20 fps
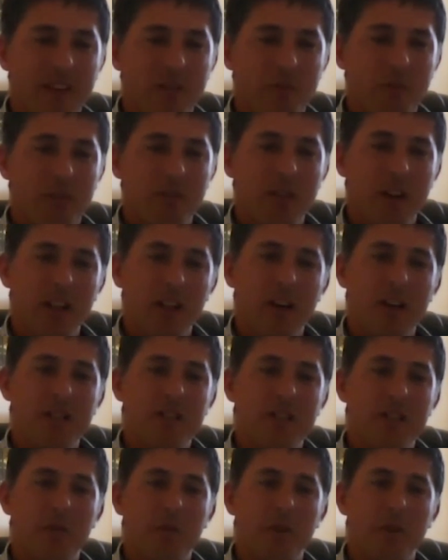
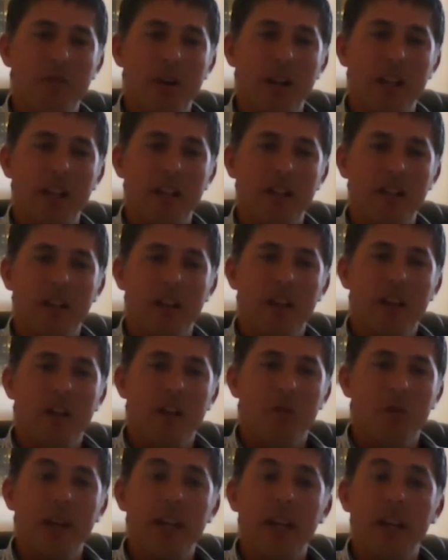realised that
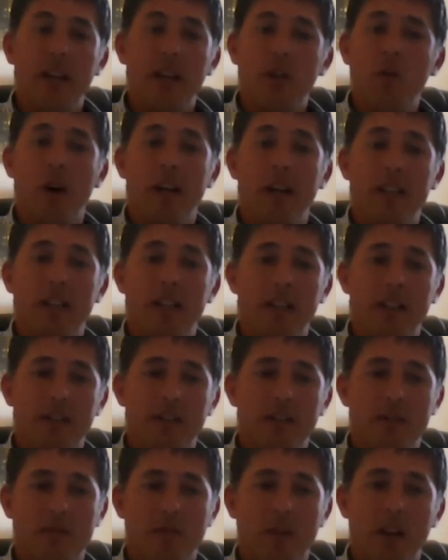we get quite a
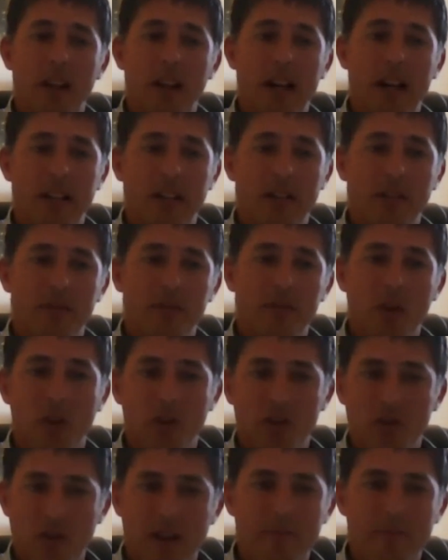thrill out of
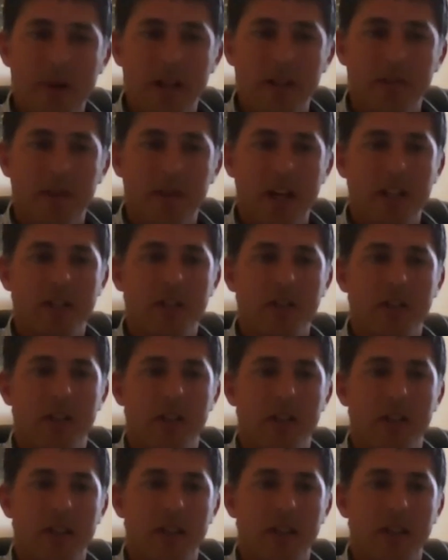contract manufacture,